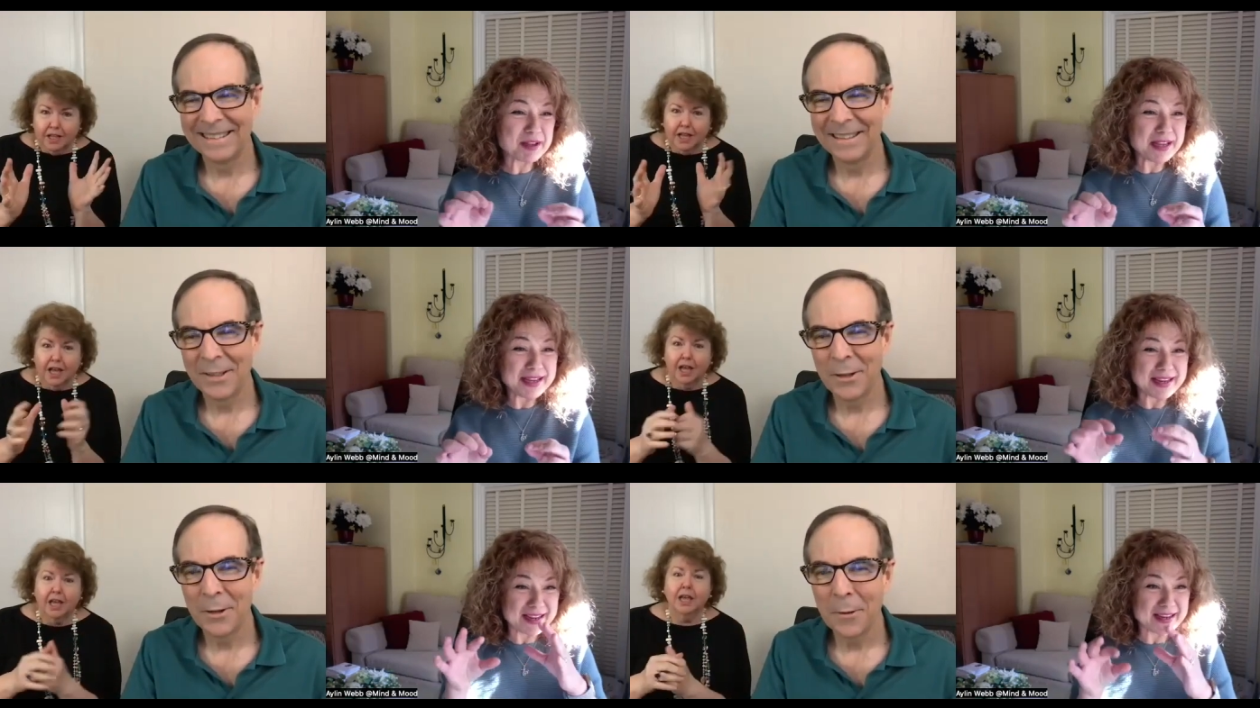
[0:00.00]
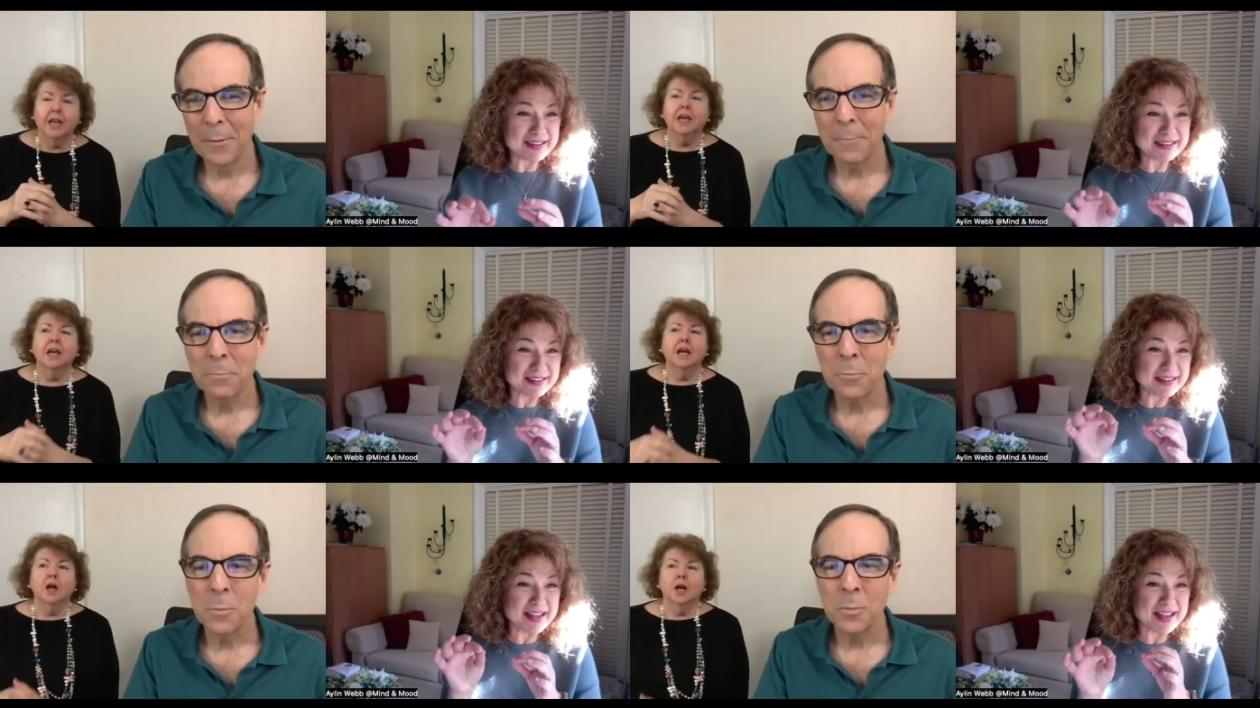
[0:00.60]
Speaker 1: be in
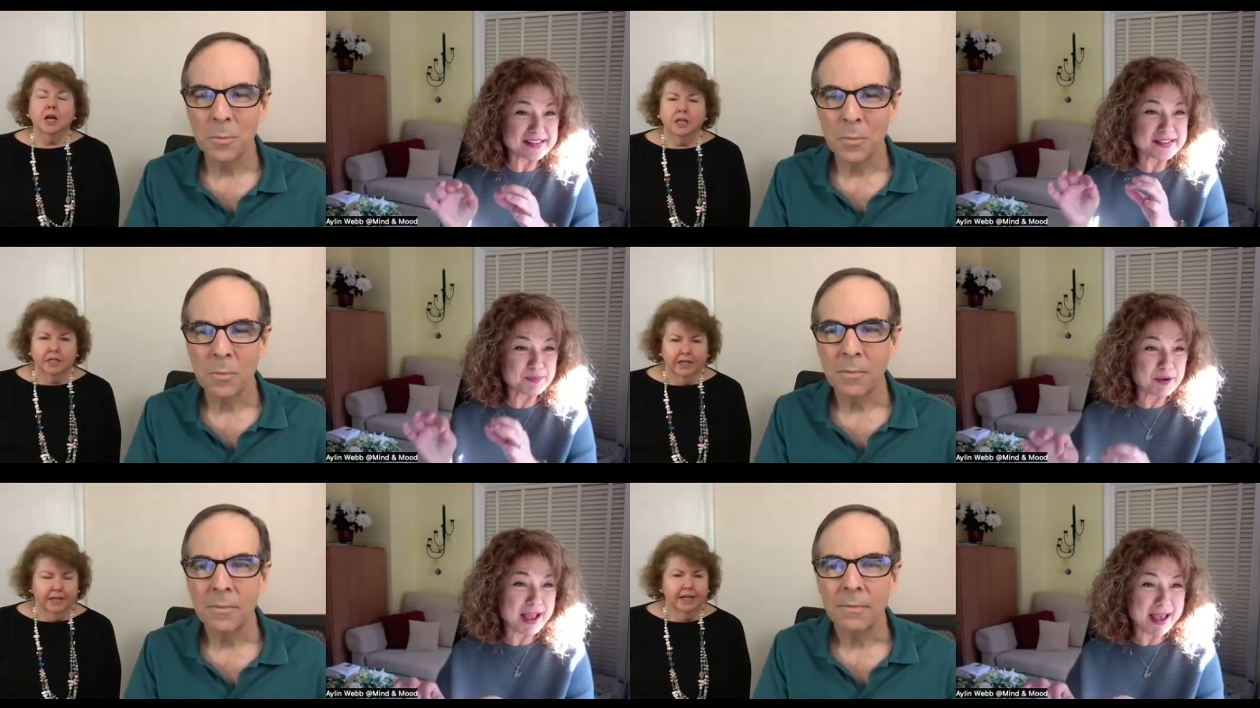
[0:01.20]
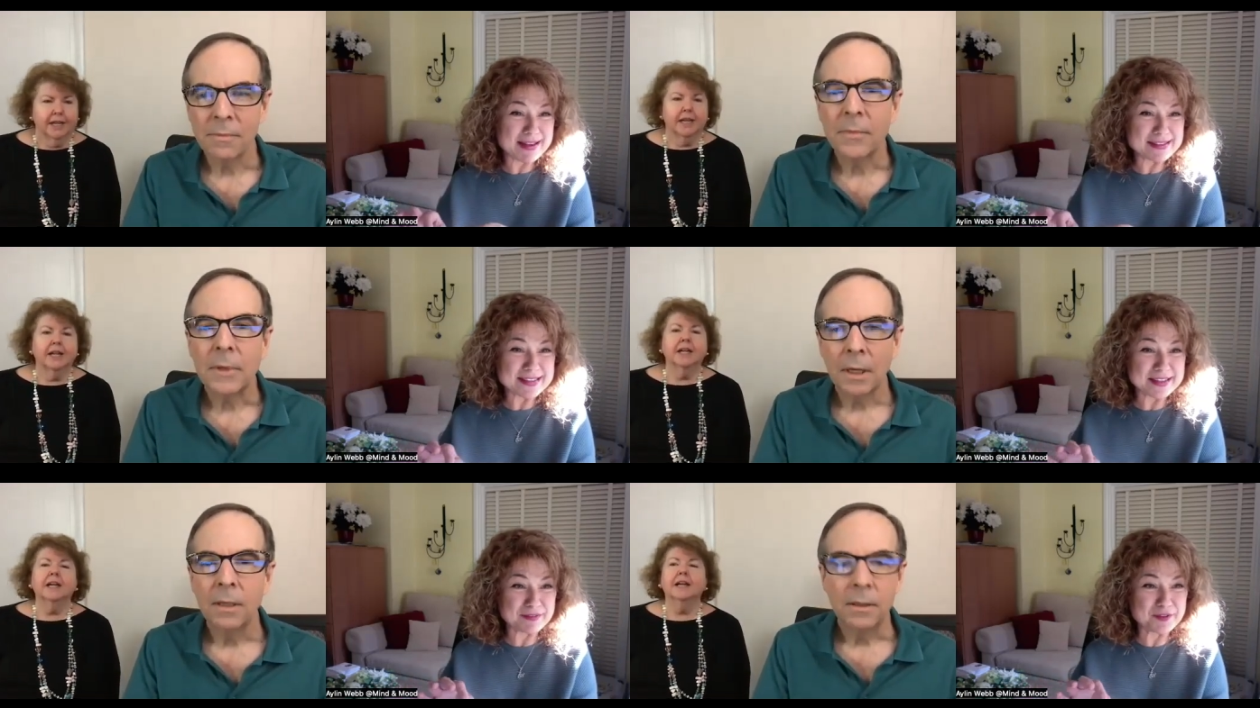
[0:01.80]
its place,
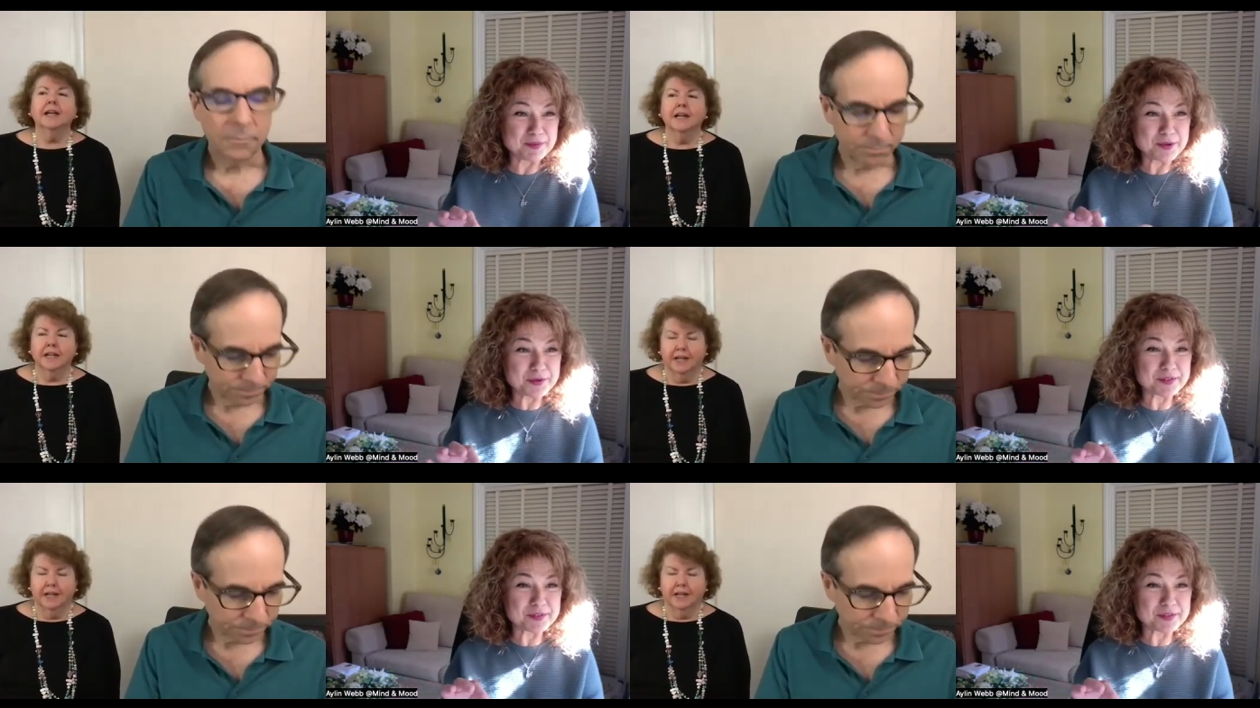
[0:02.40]
and if you move